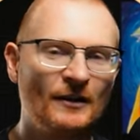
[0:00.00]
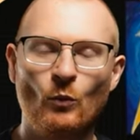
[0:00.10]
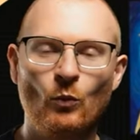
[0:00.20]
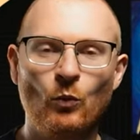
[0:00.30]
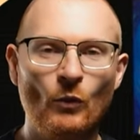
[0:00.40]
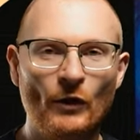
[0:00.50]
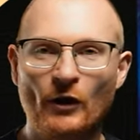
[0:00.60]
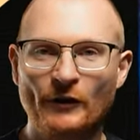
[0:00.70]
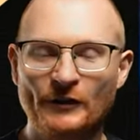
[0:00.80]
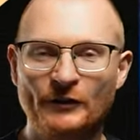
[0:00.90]
the
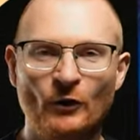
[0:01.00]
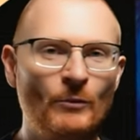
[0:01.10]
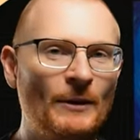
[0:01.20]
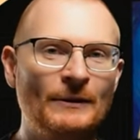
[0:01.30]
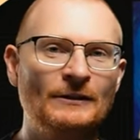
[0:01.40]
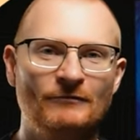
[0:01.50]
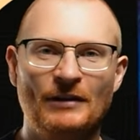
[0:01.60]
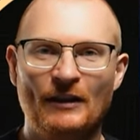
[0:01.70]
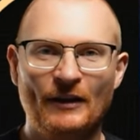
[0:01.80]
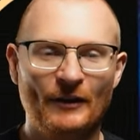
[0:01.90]
cost of S O L may be
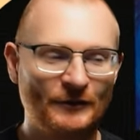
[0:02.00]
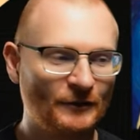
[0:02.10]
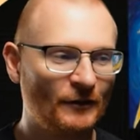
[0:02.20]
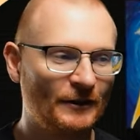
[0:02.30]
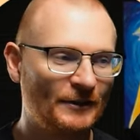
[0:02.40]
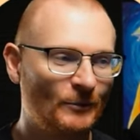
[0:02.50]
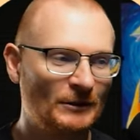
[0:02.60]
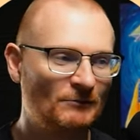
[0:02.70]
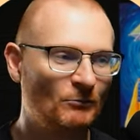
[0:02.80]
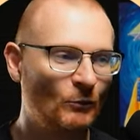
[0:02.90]
ten thousand dollars and we,
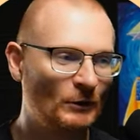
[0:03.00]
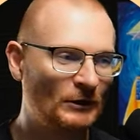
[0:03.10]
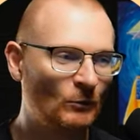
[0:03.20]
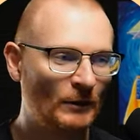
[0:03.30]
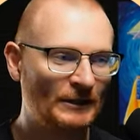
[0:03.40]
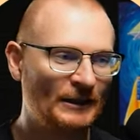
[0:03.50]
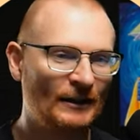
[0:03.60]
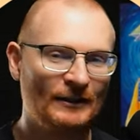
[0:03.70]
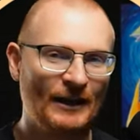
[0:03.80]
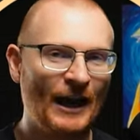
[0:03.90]
we didn't want to sell
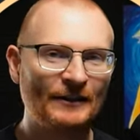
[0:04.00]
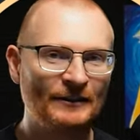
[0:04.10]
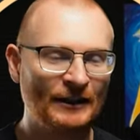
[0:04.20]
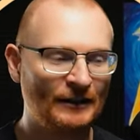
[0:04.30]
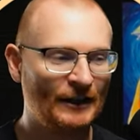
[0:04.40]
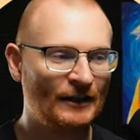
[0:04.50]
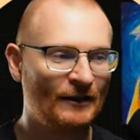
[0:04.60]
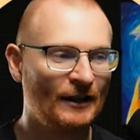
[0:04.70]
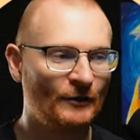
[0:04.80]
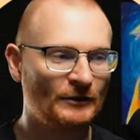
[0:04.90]
it accidentally at a
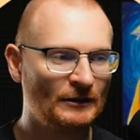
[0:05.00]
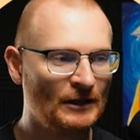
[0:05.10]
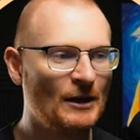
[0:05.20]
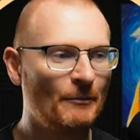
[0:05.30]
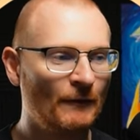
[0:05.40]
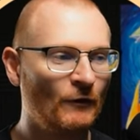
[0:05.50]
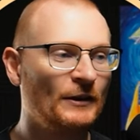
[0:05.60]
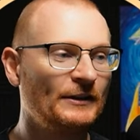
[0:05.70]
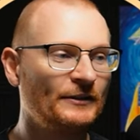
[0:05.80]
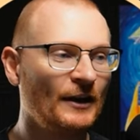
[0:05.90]
thousand. But for
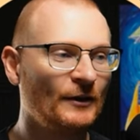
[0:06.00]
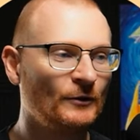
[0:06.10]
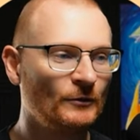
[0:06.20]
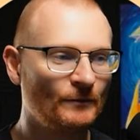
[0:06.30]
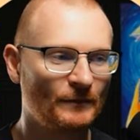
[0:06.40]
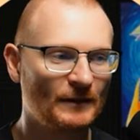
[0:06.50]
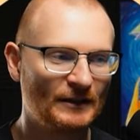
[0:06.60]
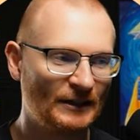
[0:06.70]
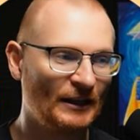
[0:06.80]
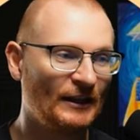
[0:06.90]
this cycle,
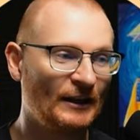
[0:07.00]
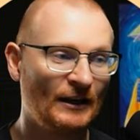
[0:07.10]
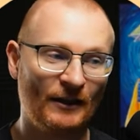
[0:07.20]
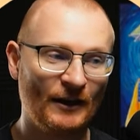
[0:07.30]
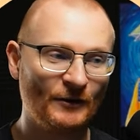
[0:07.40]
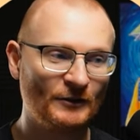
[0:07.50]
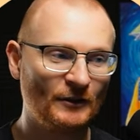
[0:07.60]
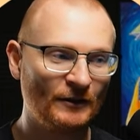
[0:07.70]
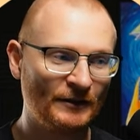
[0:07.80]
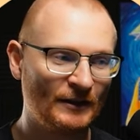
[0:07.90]
selling it at one thousand
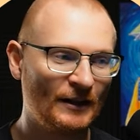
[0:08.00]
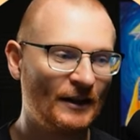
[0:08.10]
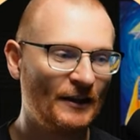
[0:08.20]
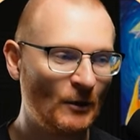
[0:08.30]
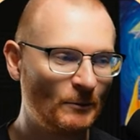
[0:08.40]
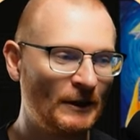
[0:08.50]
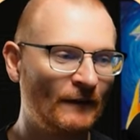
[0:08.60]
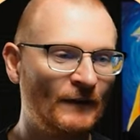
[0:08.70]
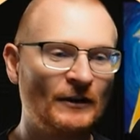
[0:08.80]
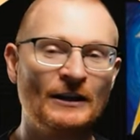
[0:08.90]
dollars, that would be a
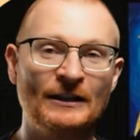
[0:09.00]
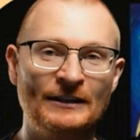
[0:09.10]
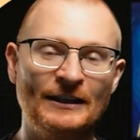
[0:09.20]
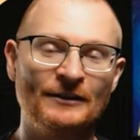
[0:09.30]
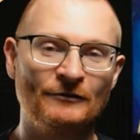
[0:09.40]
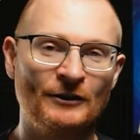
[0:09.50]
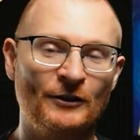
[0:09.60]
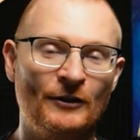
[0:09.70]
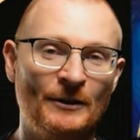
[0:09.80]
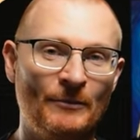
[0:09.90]
very decent
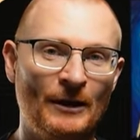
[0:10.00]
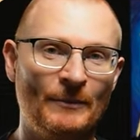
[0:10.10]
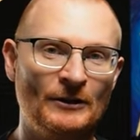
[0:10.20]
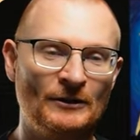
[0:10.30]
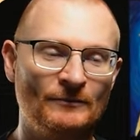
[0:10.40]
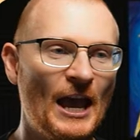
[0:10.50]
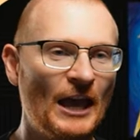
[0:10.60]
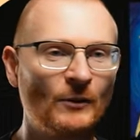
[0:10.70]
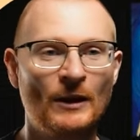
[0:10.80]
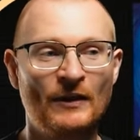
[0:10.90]
return in my opinion.
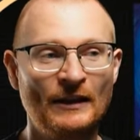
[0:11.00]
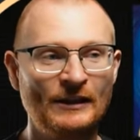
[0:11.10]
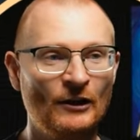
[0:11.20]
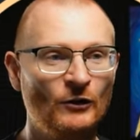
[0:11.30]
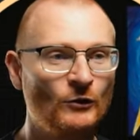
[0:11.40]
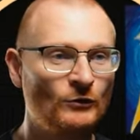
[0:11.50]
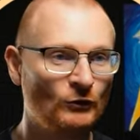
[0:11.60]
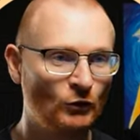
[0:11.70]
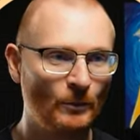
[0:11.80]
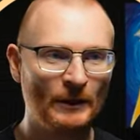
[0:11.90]
Anyway, that's how you use
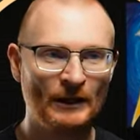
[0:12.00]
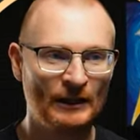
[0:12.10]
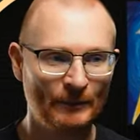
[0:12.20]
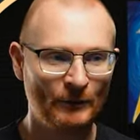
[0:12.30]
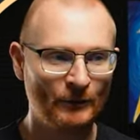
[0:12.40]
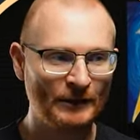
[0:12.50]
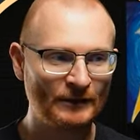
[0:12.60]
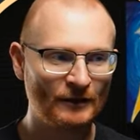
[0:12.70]
Jupiter limit orders.